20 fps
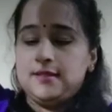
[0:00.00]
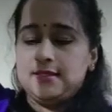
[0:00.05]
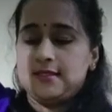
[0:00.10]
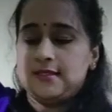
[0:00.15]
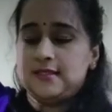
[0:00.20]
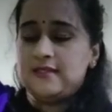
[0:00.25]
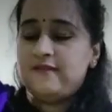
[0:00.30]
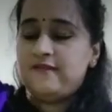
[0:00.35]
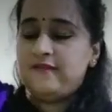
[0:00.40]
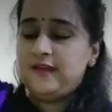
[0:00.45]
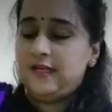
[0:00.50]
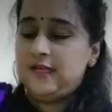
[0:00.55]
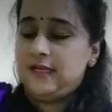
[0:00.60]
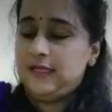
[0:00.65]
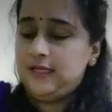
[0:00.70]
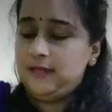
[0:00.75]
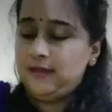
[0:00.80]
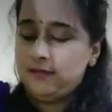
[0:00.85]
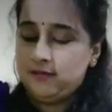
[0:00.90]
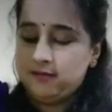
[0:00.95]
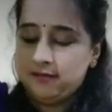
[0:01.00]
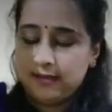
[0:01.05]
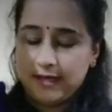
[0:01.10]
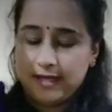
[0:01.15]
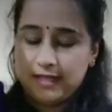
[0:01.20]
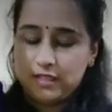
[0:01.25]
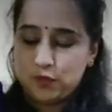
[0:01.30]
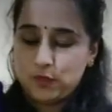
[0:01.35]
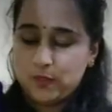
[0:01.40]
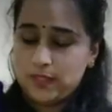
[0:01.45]
This is definitely a
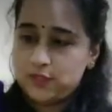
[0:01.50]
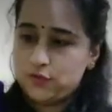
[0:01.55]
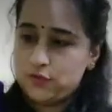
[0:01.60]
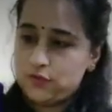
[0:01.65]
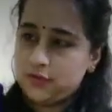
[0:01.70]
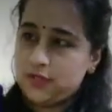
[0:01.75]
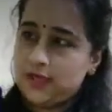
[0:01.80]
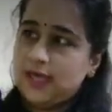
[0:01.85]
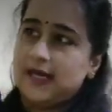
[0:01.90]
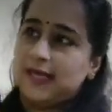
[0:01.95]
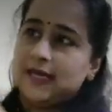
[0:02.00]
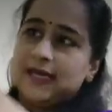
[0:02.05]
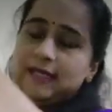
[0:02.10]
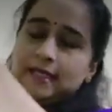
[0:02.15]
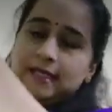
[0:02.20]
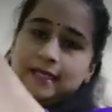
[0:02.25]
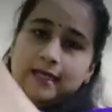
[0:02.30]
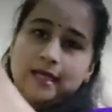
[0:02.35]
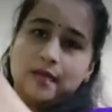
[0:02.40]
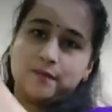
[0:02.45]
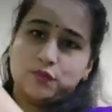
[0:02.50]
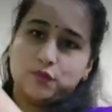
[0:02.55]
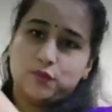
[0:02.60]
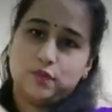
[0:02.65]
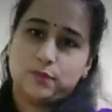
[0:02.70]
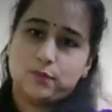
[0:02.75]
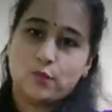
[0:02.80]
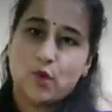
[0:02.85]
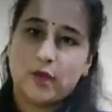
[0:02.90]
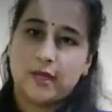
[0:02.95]
nice one to try. Again, it comes
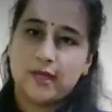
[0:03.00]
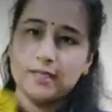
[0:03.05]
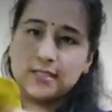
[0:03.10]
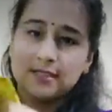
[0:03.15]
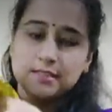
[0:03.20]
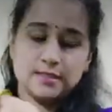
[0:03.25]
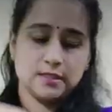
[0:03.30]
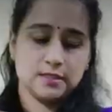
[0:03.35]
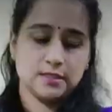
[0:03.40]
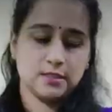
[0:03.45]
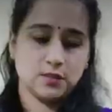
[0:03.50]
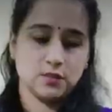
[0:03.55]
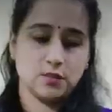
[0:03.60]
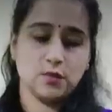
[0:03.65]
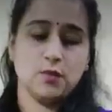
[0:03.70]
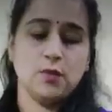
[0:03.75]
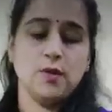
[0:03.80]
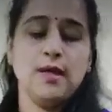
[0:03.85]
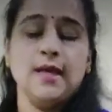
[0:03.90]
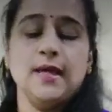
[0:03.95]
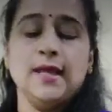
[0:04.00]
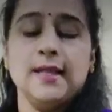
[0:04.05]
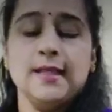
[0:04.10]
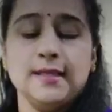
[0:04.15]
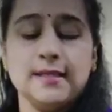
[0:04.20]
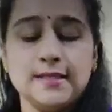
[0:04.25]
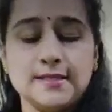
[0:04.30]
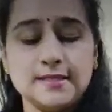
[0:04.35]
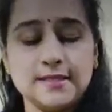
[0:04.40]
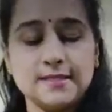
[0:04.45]
with pockets. So
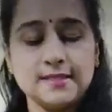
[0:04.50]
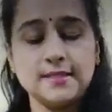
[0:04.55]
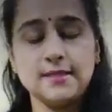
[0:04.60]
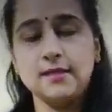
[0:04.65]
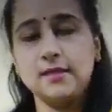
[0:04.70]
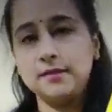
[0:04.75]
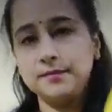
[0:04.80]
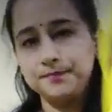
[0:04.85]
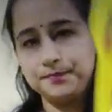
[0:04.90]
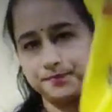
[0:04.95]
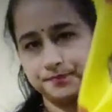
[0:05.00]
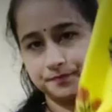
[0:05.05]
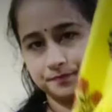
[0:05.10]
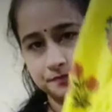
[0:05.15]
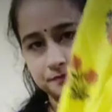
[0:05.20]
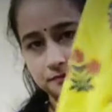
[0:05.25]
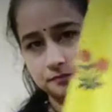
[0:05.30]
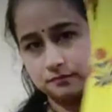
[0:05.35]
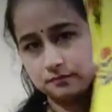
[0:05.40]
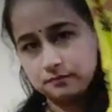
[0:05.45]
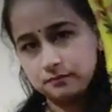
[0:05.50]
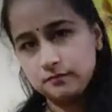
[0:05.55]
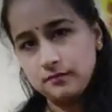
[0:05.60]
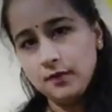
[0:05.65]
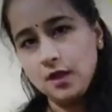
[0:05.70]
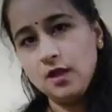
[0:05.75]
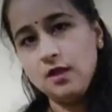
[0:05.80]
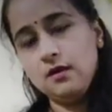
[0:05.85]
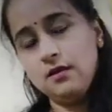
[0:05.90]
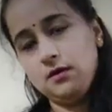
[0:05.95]
this is the
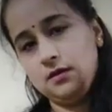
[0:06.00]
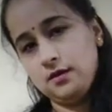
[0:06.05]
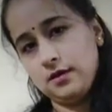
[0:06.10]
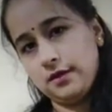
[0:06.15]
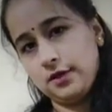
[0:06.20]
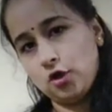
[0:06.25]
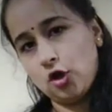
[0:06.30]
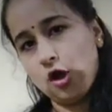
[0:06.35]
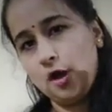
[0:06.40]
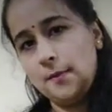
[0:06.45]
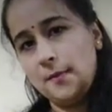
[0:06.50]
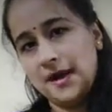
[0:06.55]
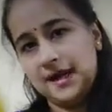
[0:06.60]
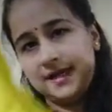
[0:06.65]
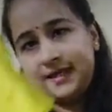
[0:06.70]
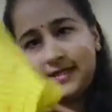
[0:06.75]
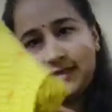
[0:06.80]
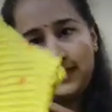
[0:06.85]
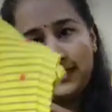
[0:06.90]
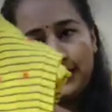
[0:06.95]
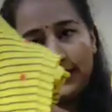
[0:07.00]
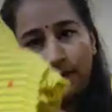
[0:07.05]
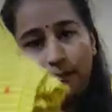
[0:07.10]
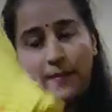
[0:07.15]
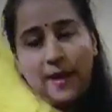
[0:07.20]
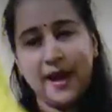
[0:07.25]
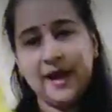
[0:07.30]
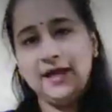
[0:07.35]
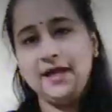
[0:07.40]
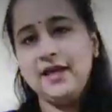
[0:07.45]
top, and this is the
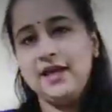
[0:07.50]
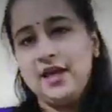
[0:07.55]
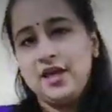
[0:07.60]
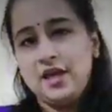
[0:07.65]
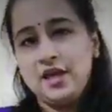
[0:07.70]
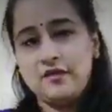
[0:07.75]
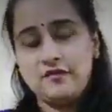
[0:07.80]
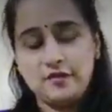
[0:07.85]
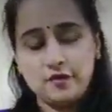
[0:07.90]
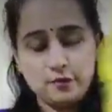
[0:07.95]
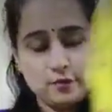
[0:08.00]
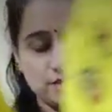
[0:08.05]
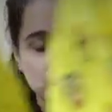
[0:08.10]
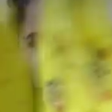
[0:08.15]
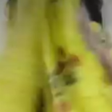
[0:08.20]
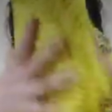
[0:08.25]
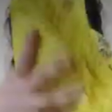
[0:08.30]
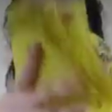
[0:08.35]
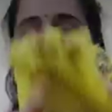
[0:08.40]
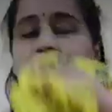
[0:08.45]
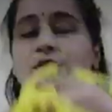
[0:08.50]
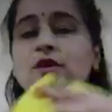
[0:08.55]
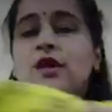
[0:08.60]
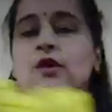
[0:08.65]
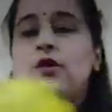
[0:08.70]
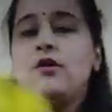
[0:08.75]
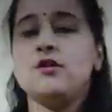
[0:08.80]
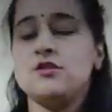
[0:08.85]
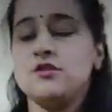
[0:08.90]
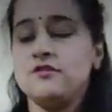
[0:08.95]
pant. If you wish to wear, you
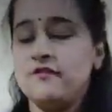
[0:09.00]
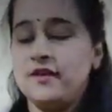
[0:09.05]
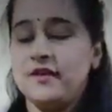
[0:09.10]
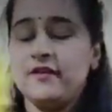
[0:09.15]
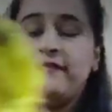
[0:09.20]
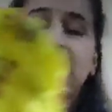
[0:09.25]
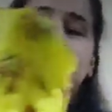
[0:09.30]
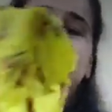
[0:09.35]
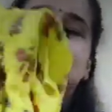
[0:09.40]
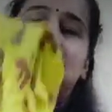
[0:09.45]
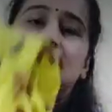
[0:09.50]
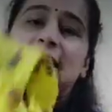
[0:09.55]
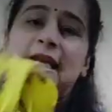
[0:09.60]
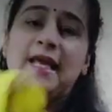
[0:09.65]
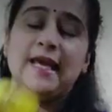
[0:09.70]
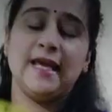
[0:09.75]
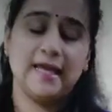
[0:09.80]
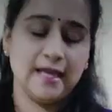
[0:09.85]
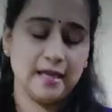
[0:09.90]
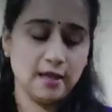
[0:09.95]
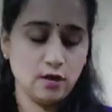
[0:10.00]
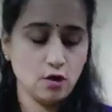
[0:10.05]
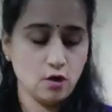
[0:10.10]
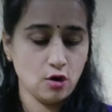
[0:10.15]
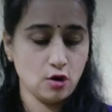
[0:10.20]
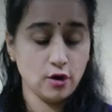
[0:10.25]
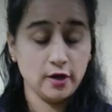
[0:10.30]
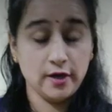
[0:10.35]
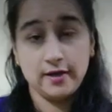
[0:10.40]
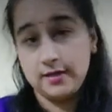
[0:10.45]
can also wear with any legging
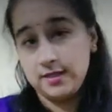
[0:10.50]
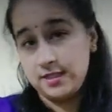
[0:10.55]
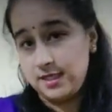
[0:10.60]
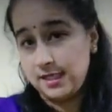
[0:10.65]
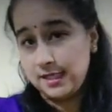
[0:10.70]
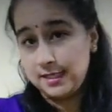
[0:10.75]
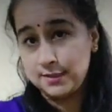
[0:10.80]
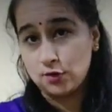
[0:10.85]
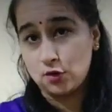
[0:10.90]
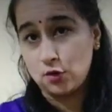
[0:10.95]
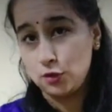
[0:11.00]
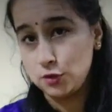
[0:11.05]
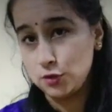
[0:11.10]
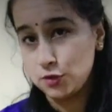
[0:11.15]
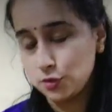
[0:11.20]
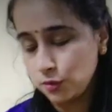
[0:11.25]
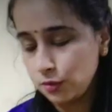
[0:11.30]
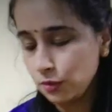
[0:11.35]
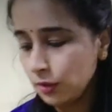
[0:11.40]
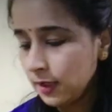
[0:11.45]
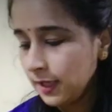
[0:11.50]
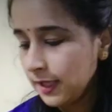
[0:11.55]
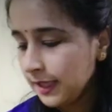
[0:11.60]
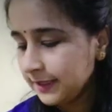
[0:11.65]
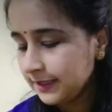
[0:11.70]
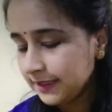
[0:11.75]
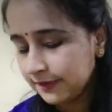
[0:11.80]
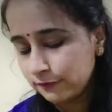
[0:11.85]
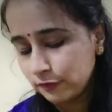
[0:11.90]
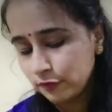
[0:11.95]
or jeans also.
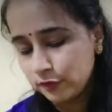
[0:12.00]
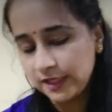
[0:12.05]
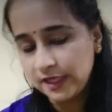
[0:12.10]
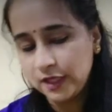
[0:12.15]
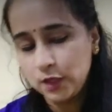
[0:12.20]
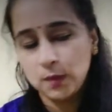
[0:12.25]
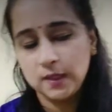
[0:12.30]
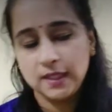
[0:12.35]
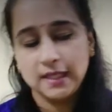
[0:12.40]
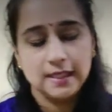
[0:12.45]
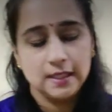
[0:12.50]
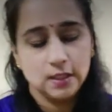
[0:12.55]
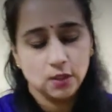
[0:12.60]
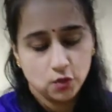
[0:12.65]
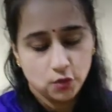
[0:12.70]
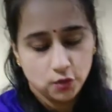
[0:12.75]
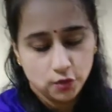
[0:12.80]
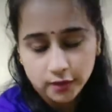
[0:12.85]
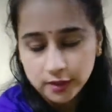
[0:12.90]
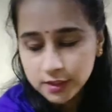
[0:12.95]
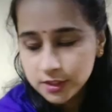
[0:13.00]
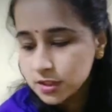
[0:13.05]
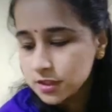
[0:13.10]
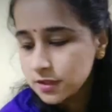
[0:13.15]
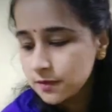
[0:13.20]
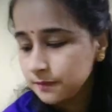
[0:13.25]
That would equally look good.